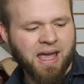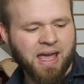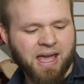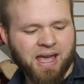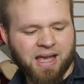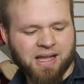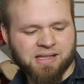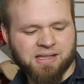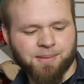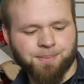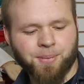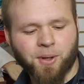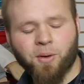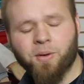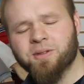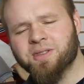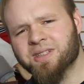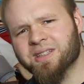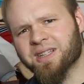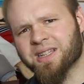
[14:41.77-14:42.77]
and
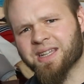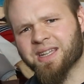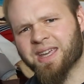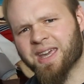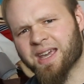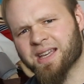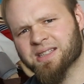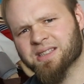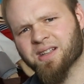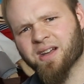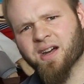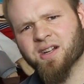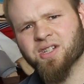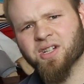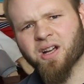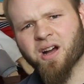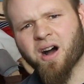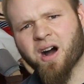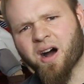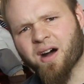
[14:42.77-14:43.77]
supposedly Case
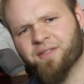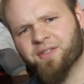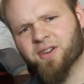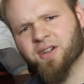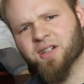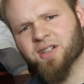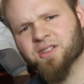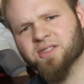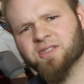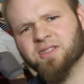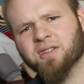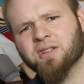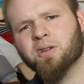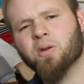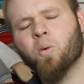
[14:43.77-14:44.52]
Logic offers